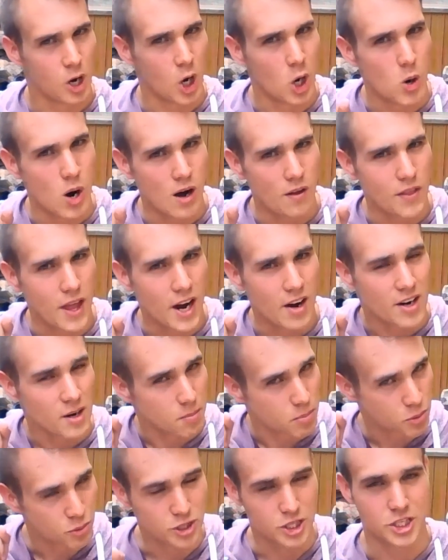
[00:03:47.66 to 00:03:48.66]
go out there and
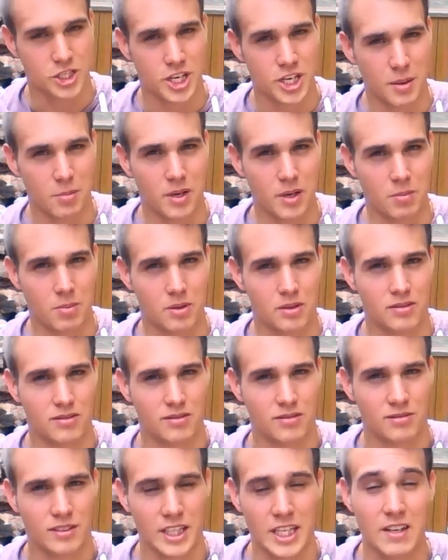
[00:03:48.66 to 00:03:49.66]
appreciate people,
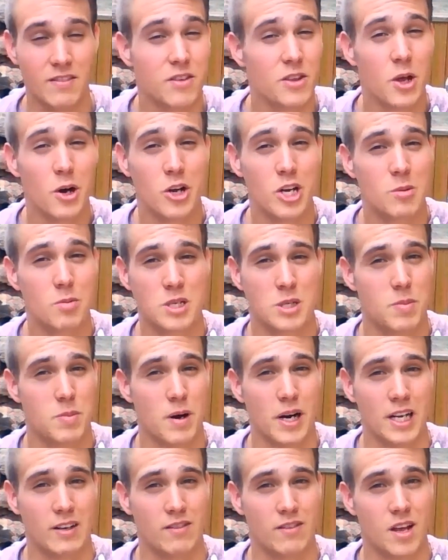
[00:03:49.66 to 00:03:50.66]
even though your
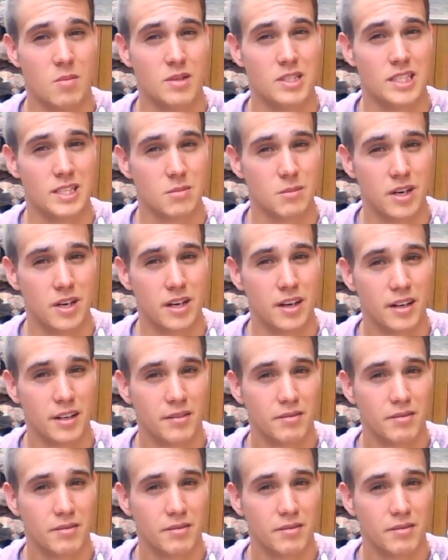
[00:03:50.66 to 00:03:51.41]
perspective of them is limited.